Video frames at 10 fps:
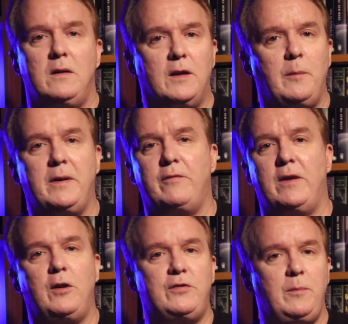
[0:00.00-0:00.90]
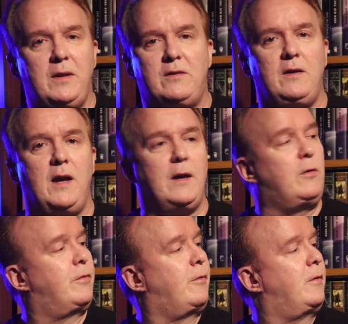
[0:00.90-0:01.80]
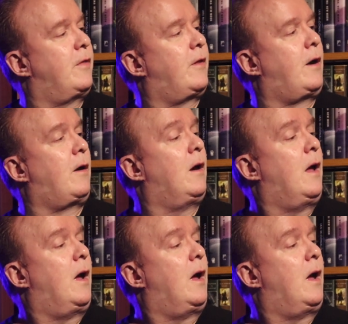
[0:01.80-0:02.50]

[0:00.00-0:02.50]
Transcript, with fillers: a little bit of an L G B T angle thrown in there.